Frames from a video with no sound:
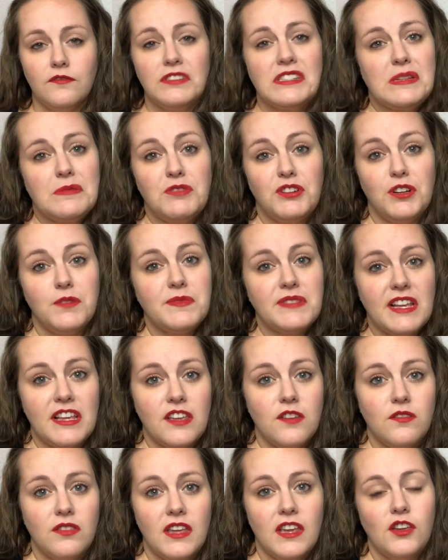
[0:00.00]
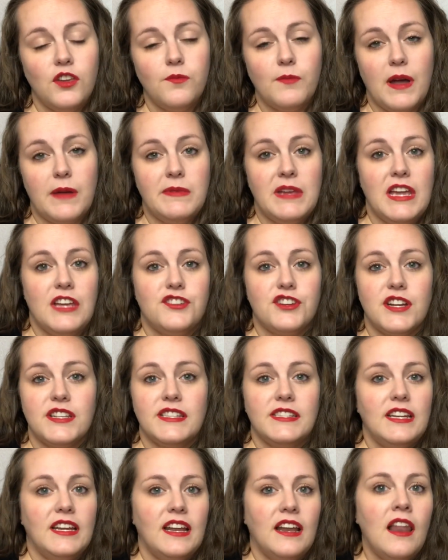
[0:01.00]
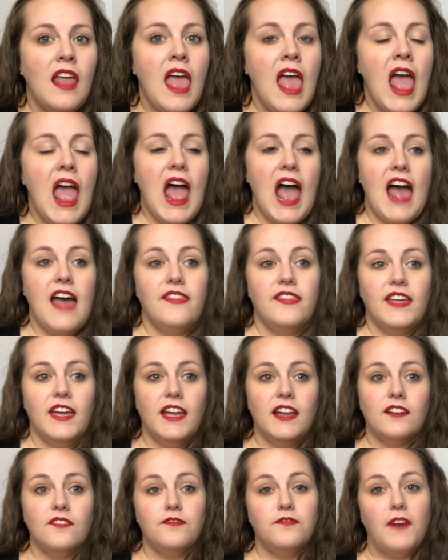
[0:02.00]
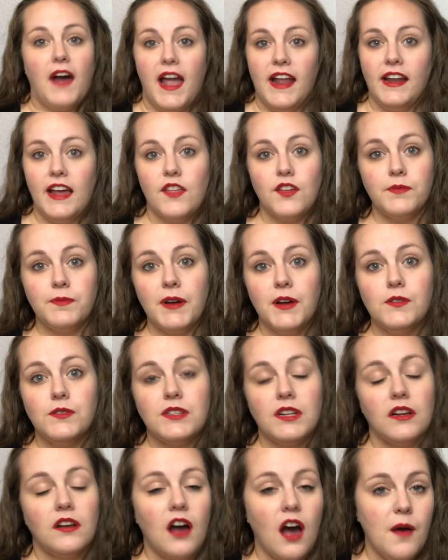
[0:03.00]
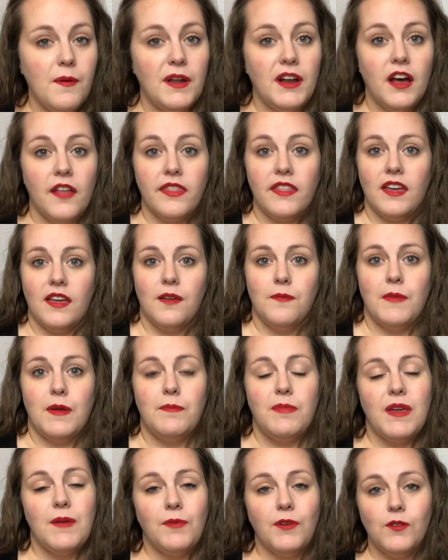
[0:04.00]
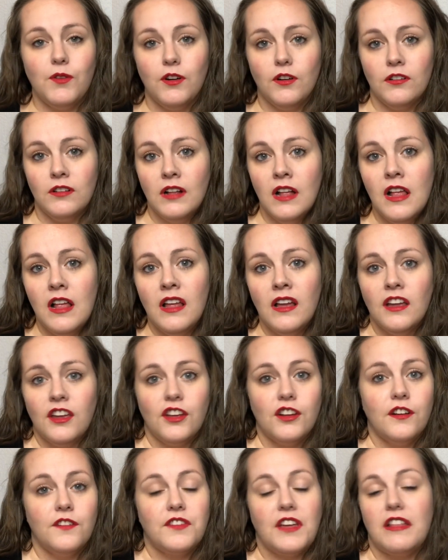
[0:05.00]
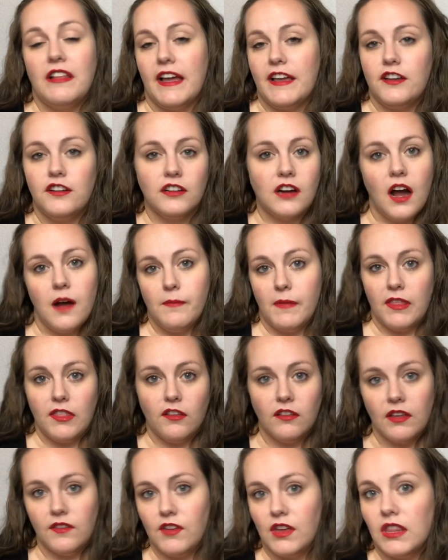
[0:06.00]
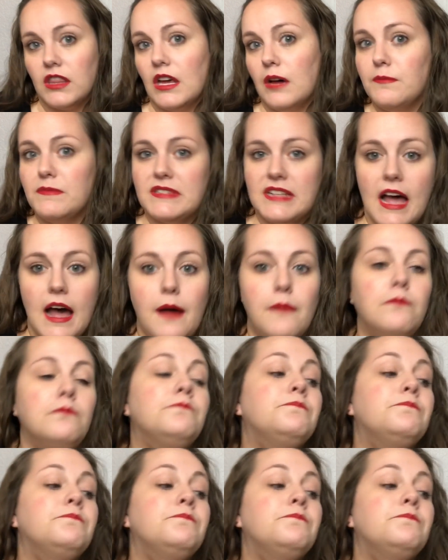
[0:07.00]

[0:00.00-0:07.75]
groups that you think you might be interested in, and then find other posts and comment on them, and people will, if they like your comment, they'll give you a thumbs up.